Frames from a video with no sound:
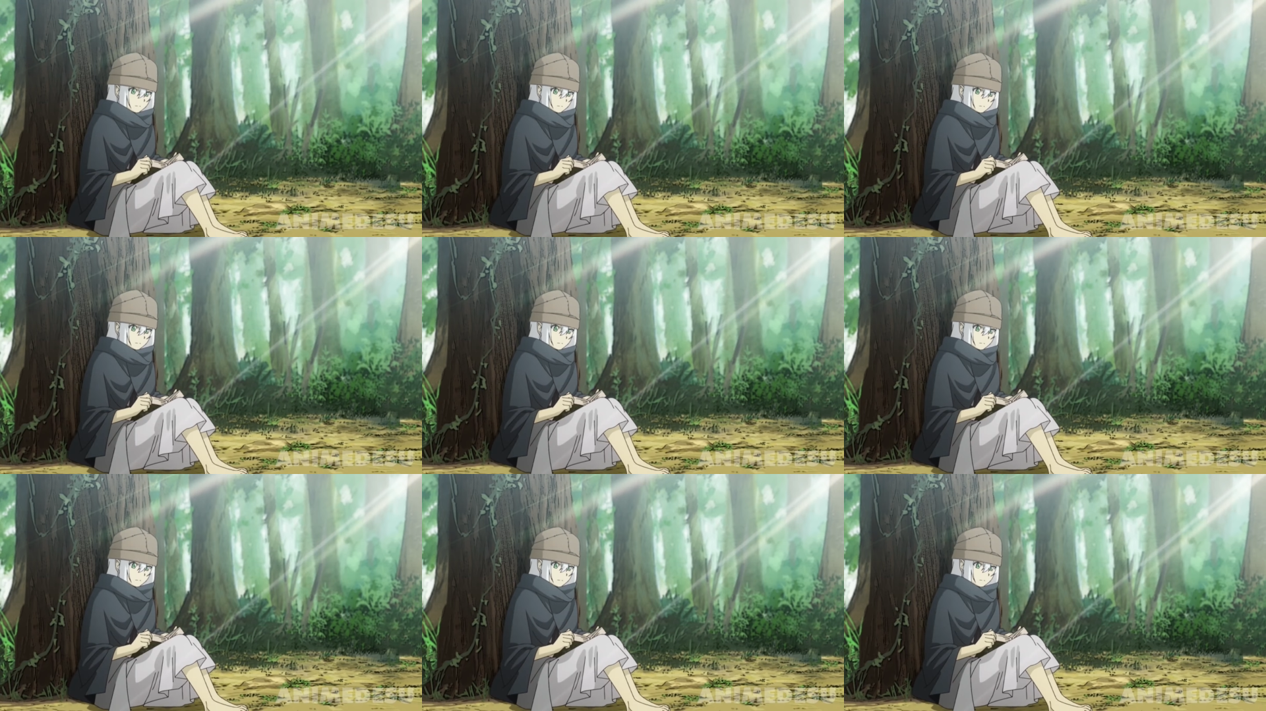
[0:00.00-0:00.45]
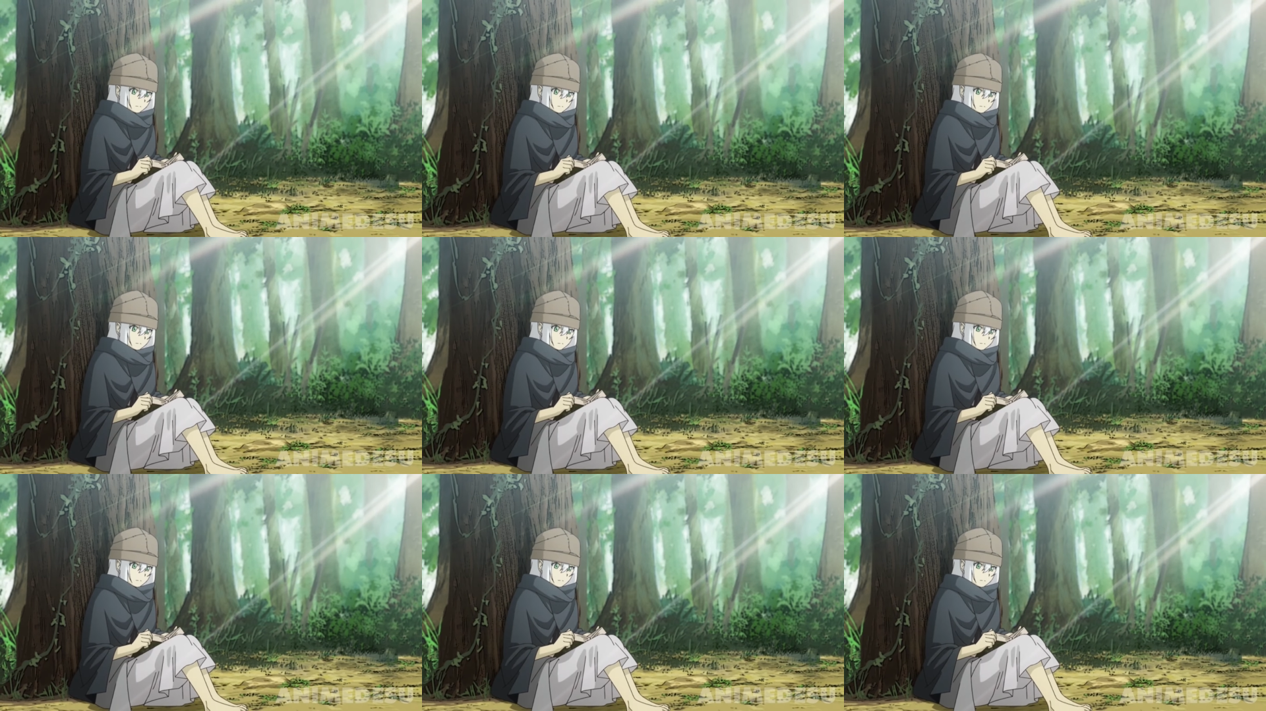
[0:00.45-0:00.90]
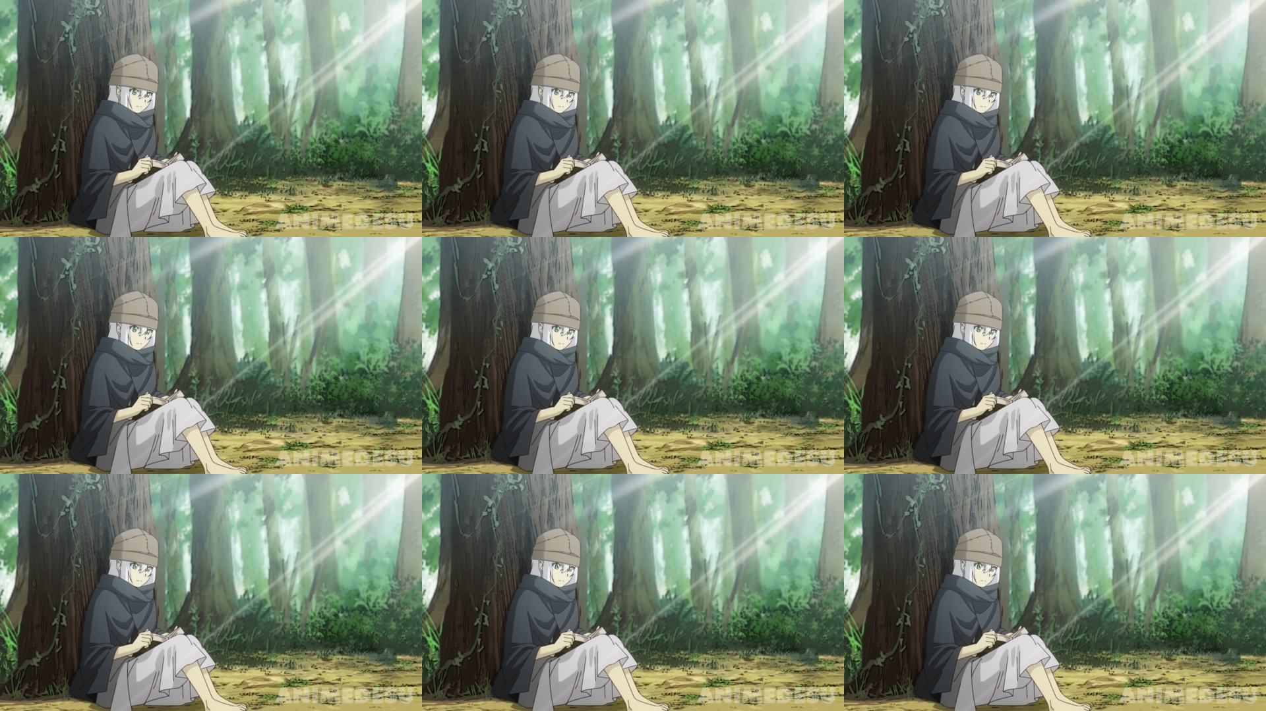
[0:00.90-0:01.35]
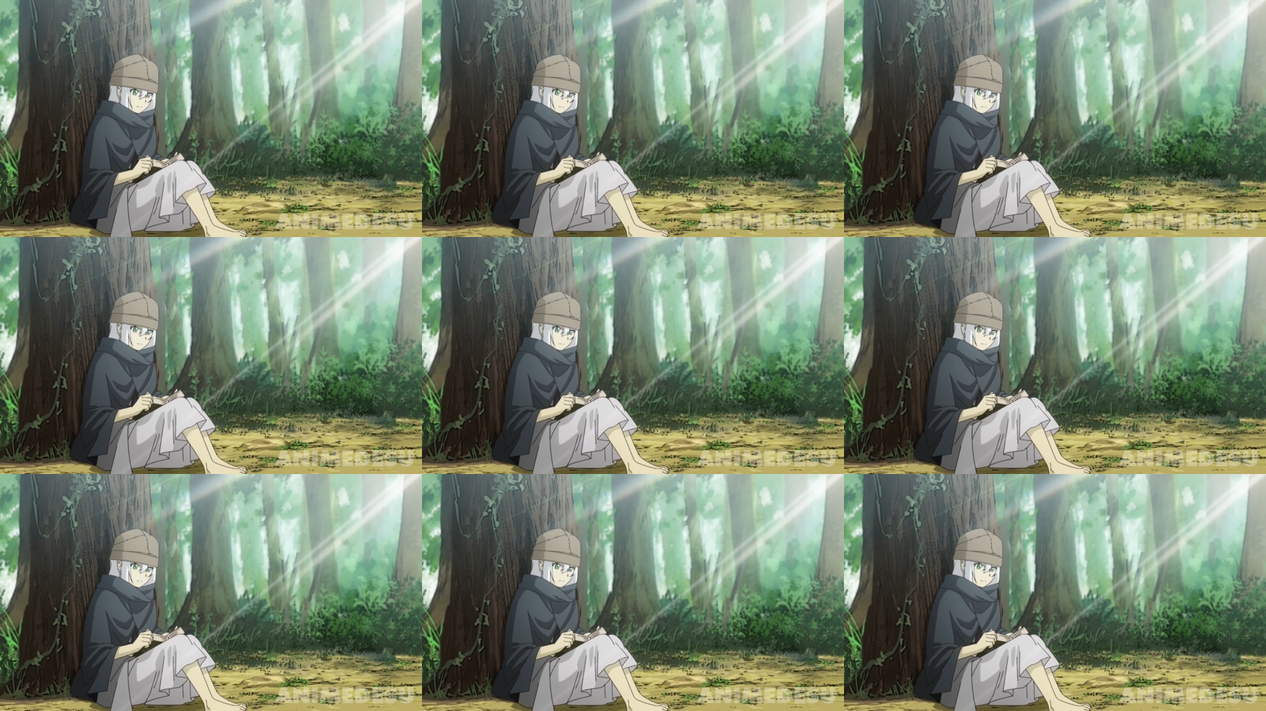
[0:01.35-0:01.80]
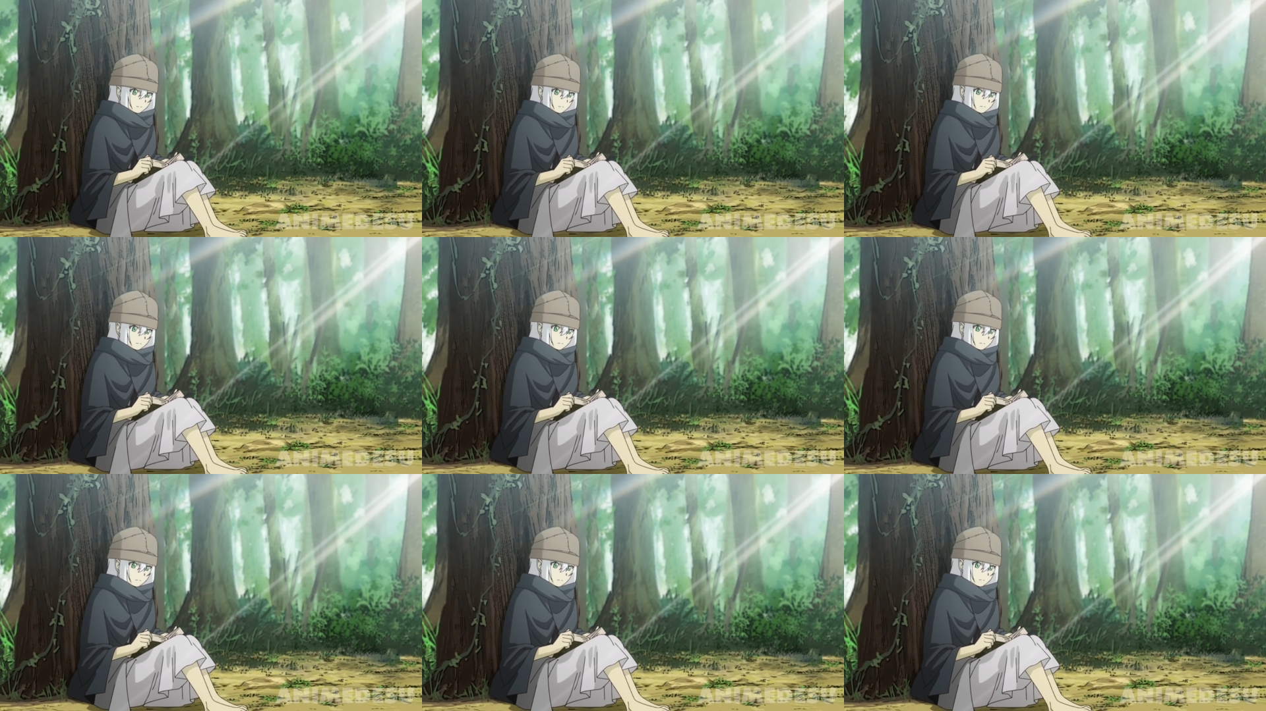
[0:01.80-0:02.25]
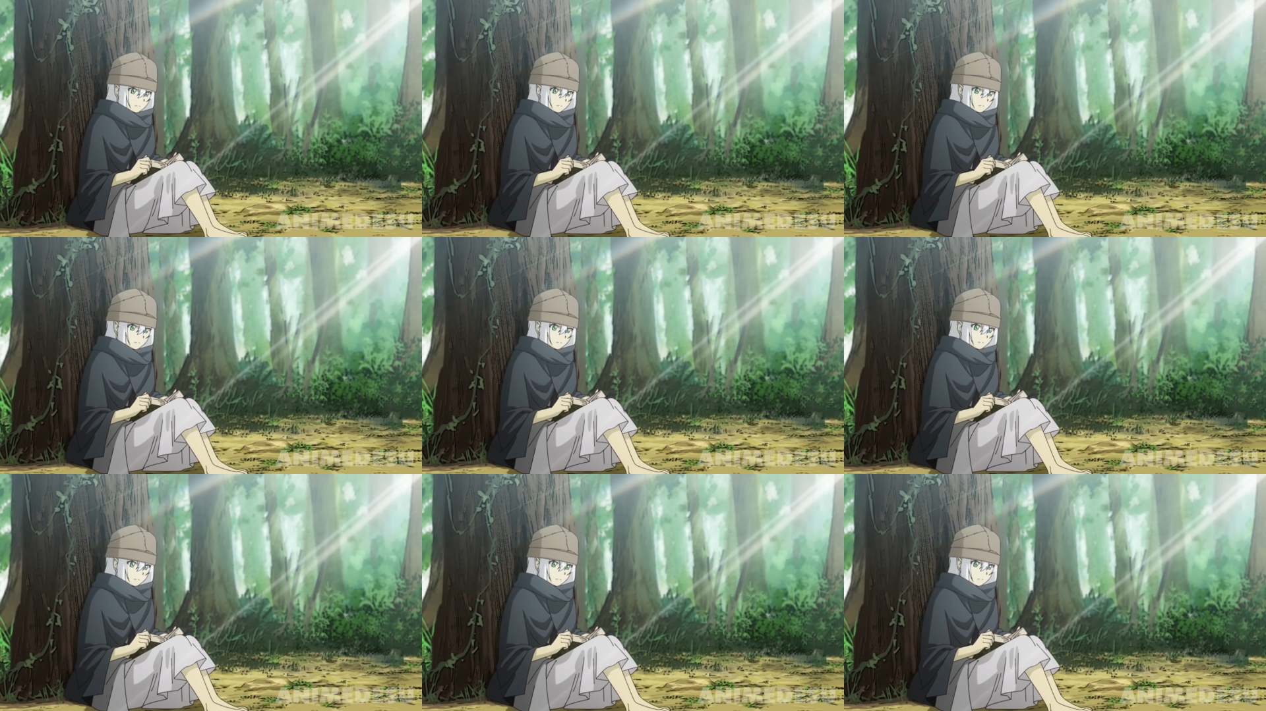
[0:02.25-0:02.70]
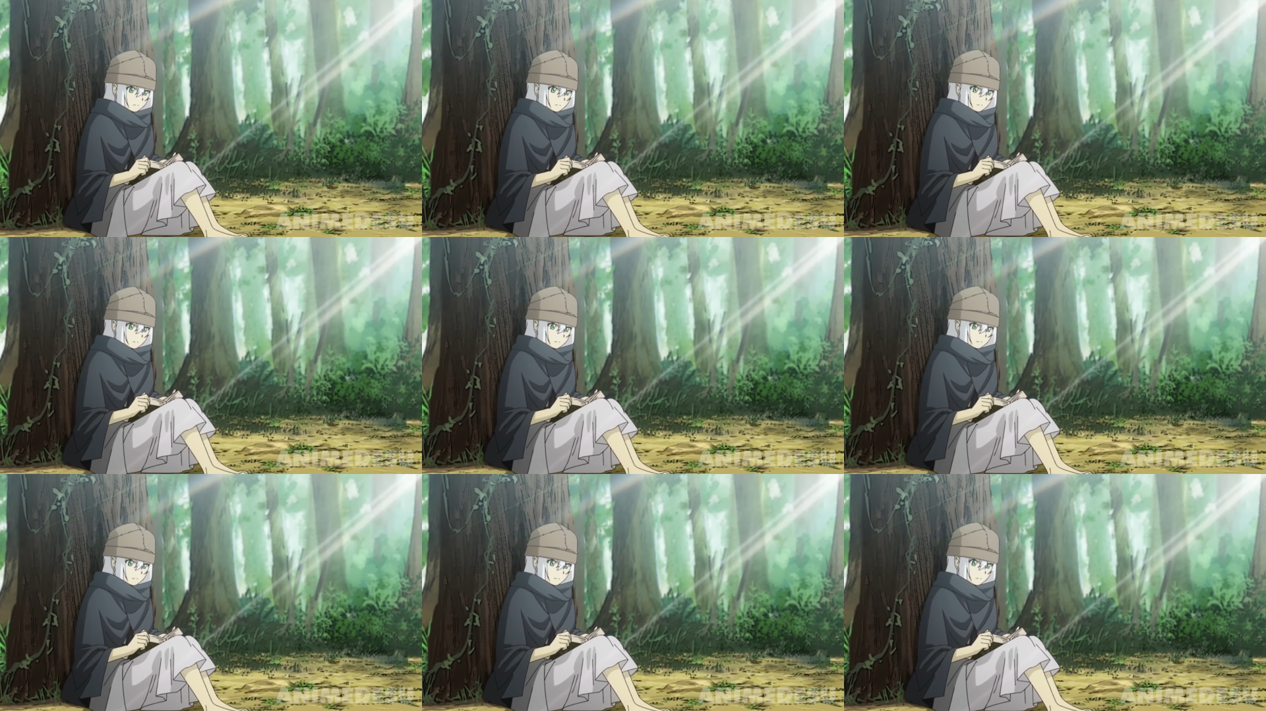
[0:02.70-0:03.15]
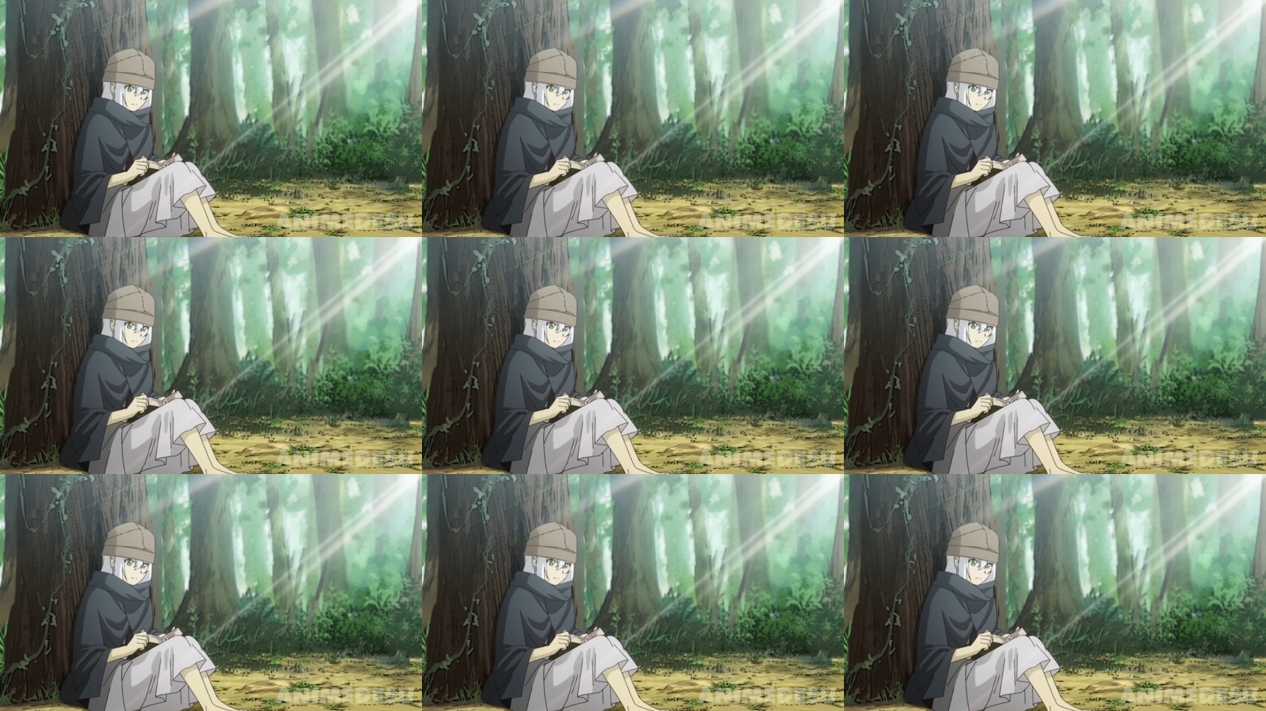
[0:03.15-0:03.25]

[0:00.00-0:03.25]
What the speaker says: [unreadable: no face in view]